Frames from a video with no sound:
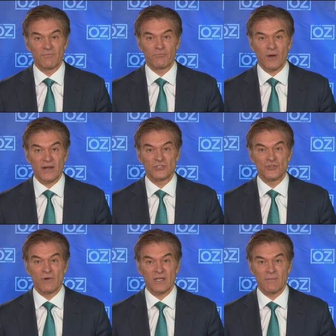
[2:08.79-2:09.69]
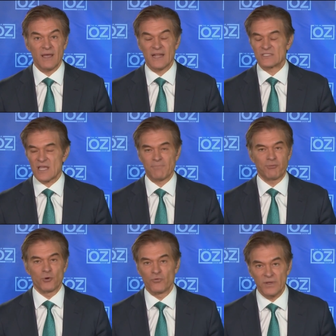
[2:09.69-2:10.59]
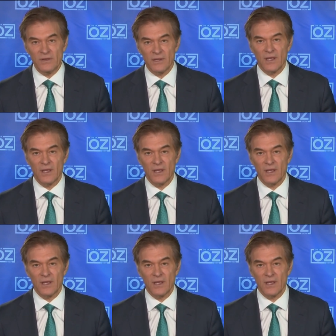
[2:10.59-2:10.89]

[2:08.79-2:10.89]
products you recommend. It's not proven.